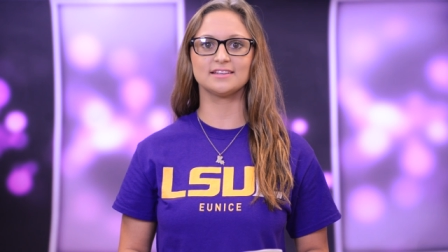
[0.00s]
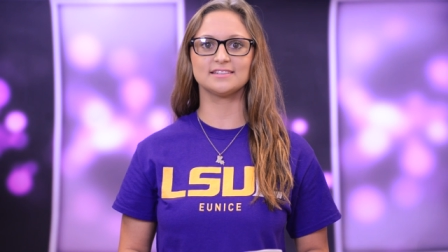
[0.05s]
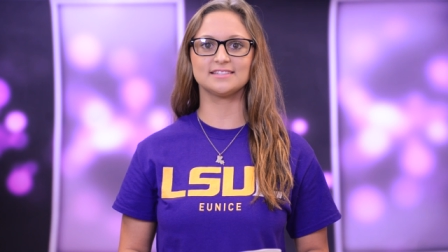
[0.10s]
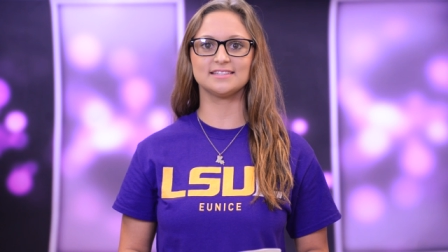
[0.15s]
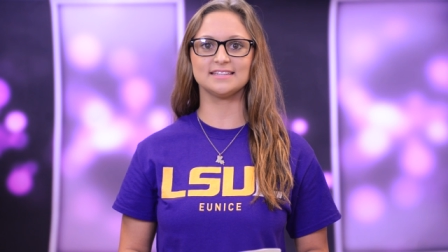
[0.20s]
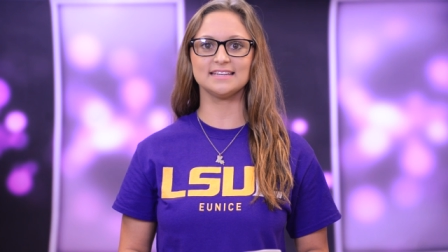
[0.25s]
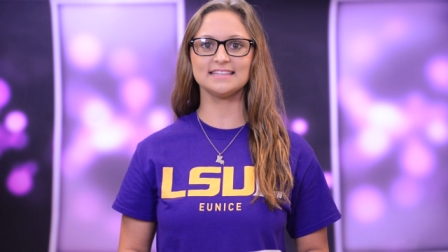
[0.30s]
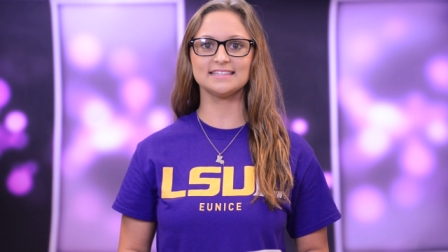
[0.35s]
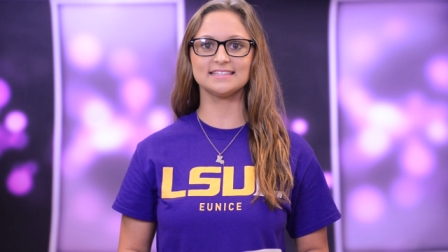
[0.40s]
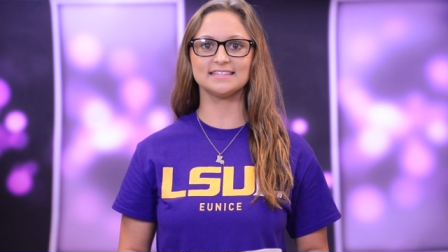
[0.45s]

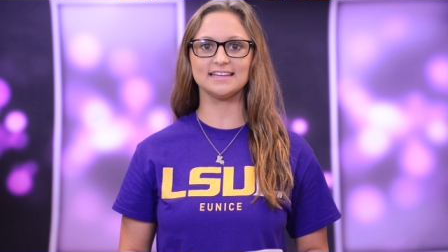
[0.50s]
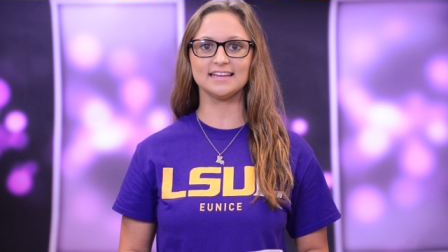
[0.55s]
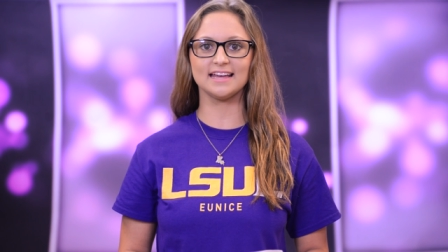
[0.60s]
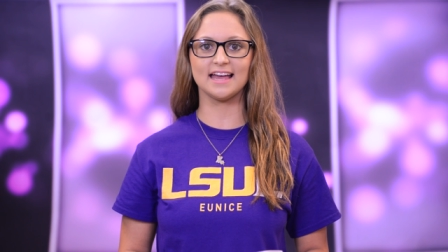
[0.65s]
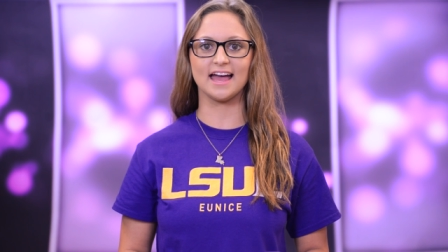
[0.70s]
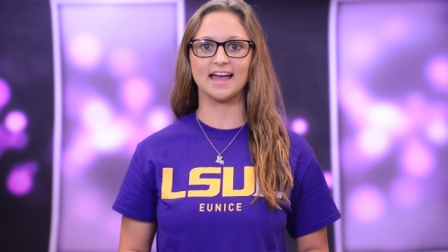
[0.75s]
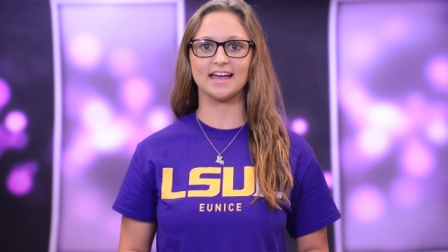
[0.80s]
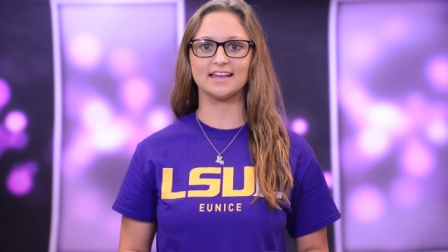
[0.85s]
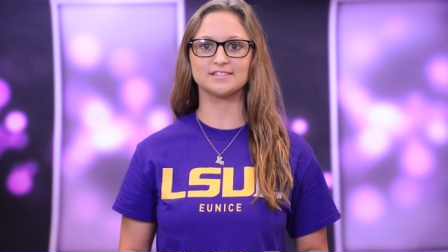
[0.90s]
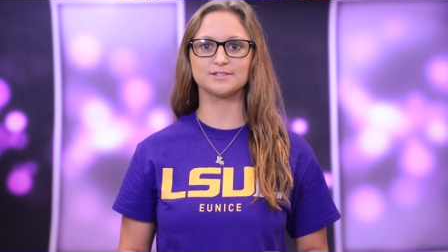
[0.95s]

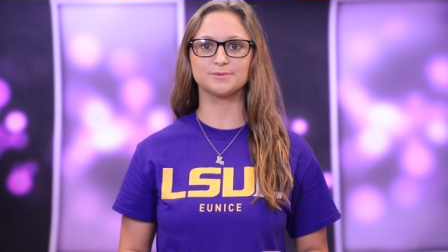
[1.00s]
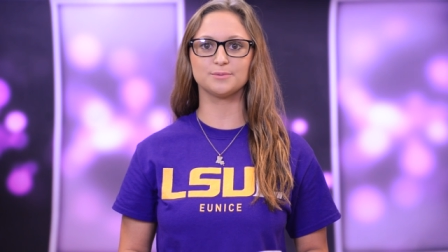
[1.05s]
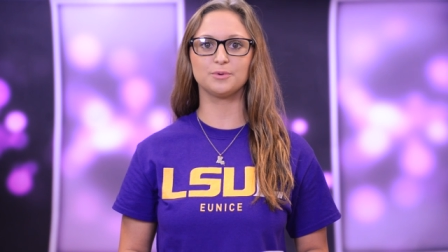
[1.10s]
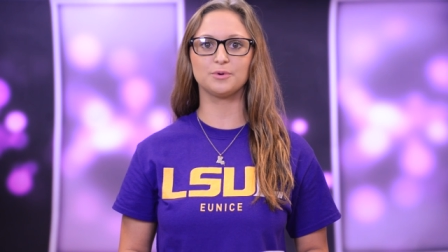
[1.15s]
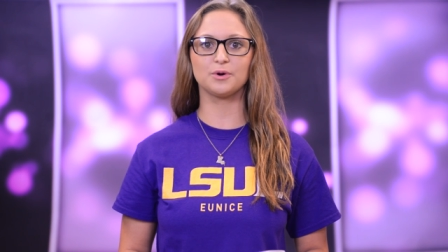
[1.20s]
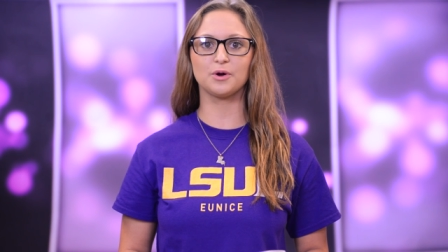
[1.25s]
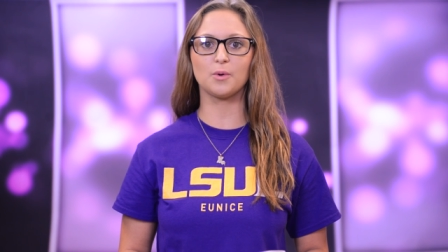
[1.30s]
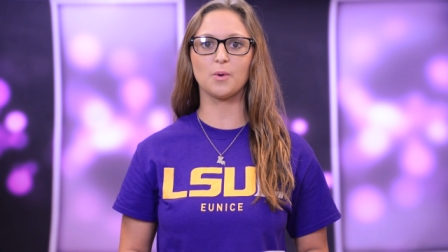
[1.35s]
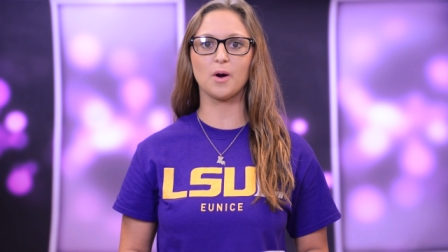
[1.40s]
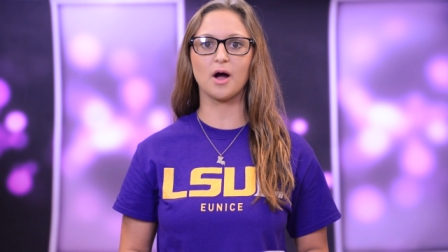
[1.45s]
CTS, will
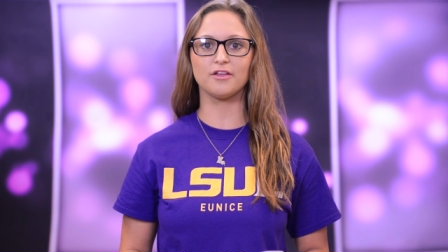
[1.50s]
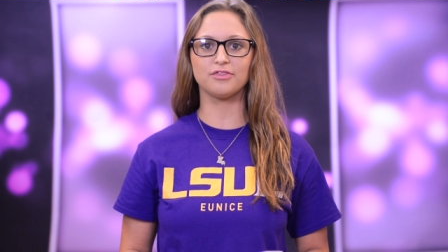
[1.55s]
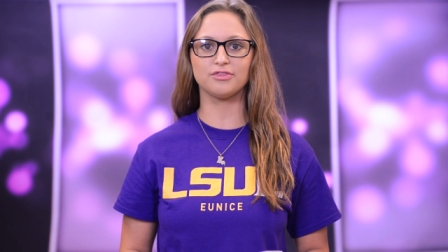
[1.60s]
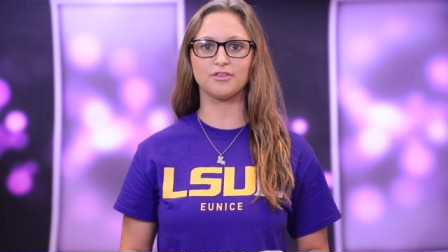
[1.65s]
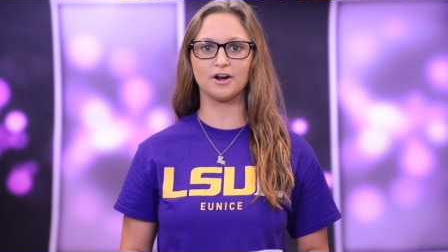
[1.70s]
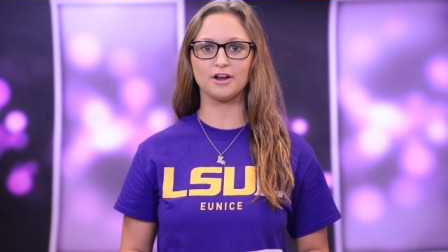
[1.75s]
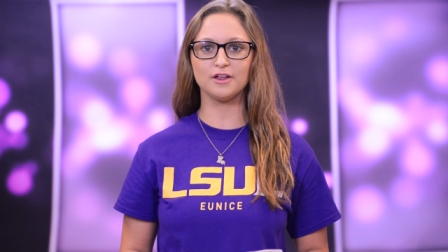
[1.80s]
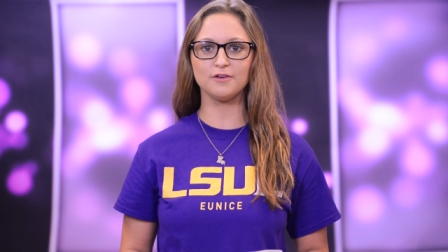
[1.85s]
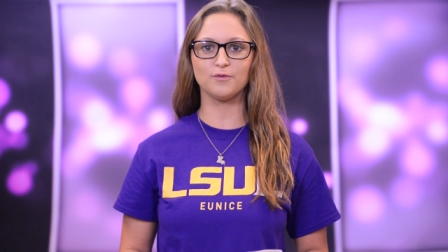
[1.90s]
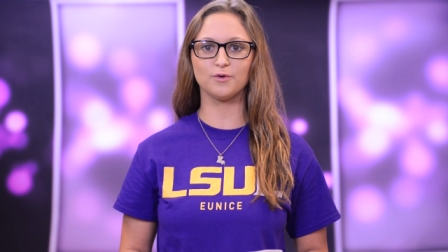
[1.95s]
require
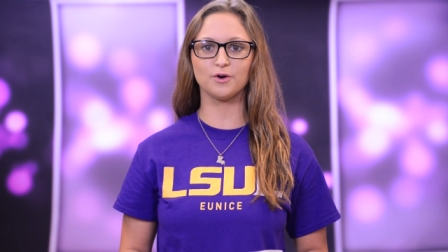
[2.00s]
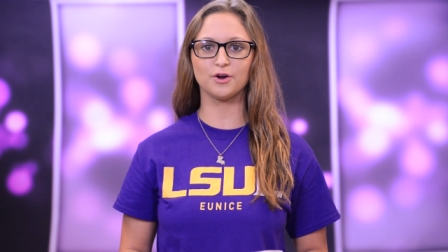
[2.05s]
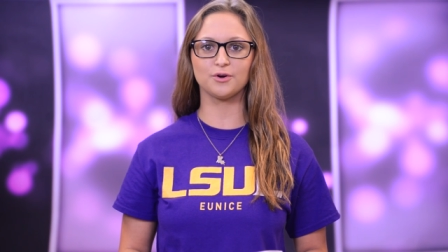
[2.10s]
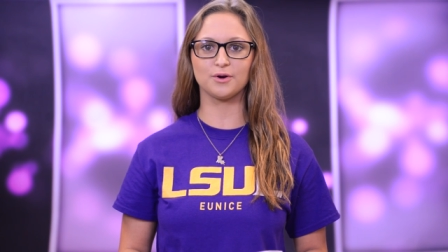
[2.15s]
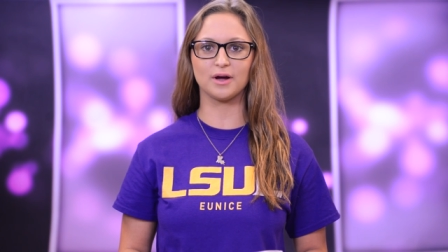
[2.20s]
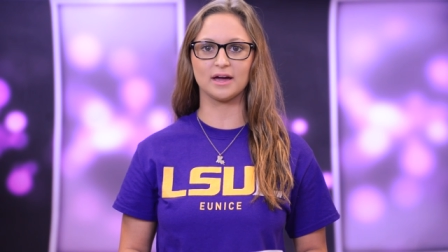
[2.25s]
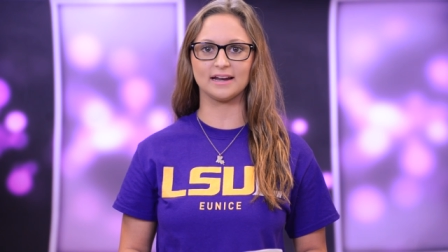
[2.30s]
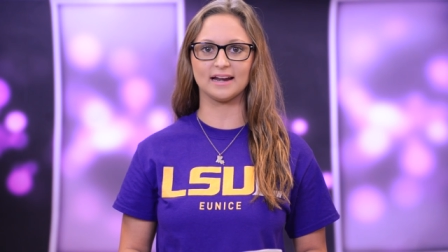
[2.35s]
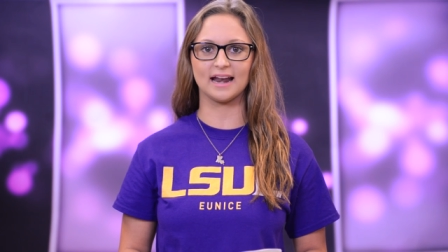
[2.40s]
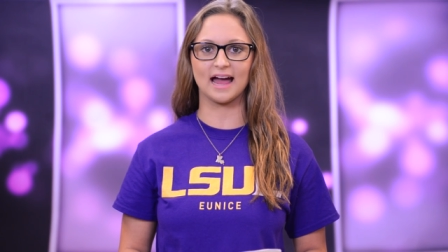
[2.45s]
34 credit